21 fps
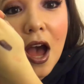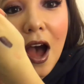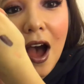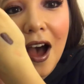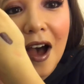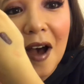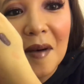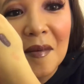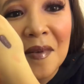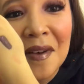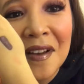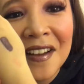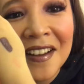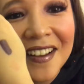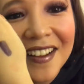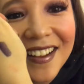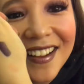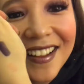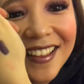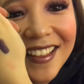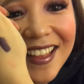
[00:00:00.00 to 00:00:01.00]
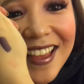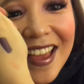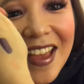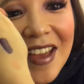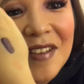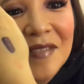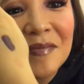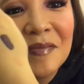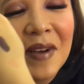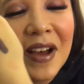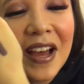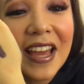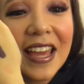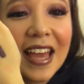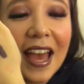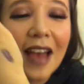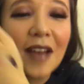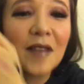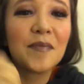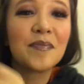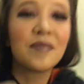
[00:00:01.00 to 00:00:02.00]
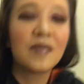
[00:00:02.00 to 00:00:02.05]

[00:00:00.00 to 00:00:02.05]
But yeah,